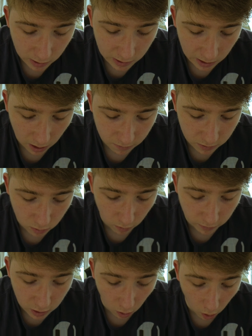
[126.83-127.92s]
idea that I've
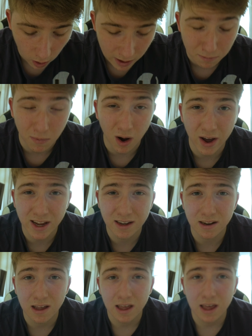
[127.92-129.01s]
sort of got in mind